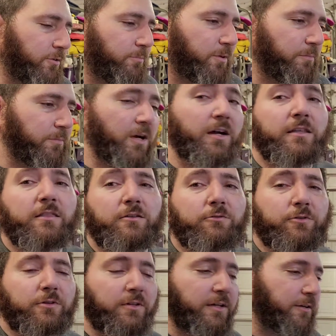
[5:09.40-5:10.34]
but behind the
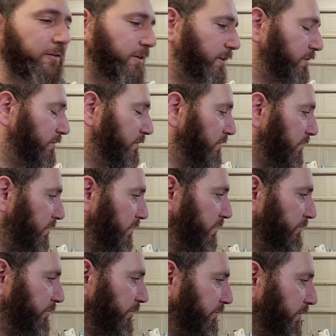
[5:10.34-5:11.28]
grill area,
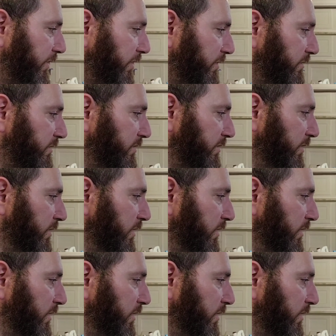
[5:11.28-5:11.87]
the front valance.